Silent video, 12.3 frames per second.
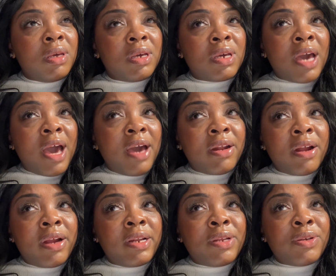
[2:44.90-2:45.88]
God
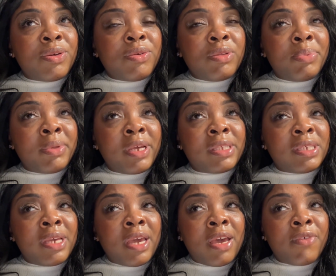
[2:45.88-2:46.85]
already knew the plans he
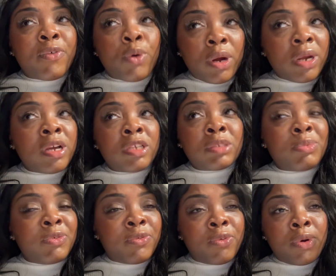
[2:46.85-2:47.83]
had for us
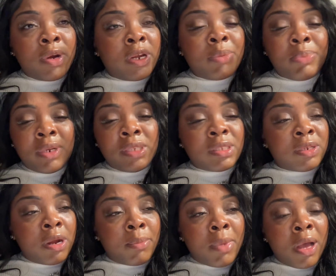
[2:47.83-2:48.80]
before he put us in
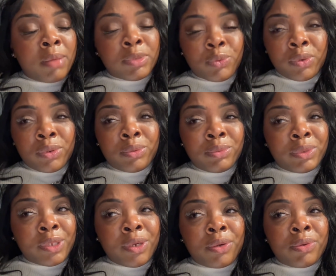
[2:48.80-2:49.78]
our mom's womb.
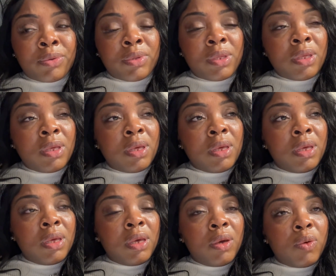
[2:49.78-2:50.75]
So
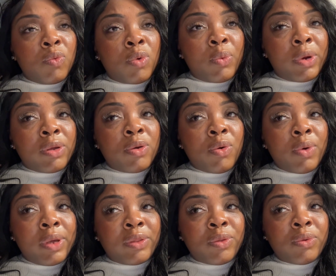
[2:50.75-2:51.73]
when we're
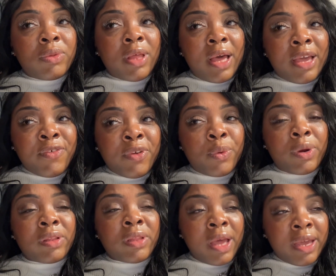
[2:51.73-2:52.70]
going through life and we're
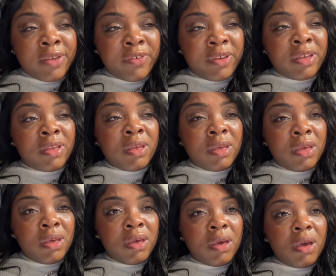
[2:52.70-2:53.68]
lifing,
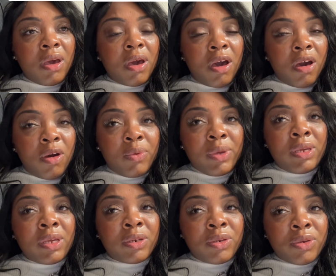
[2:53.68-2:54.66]
all we
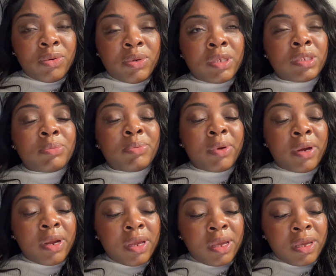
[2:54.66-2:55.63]
can do is
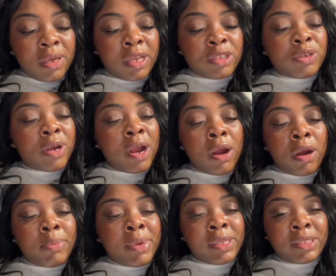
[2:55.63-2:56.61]
pray and try our
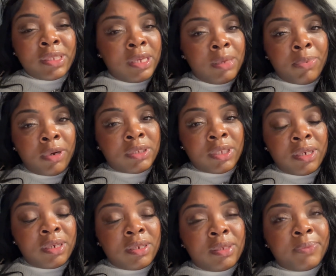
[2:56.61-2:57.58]
best to keep our
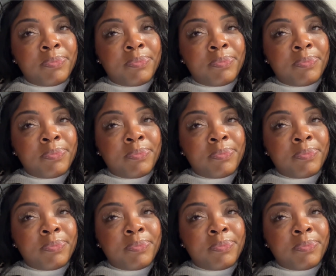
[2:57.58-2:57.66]
sanity.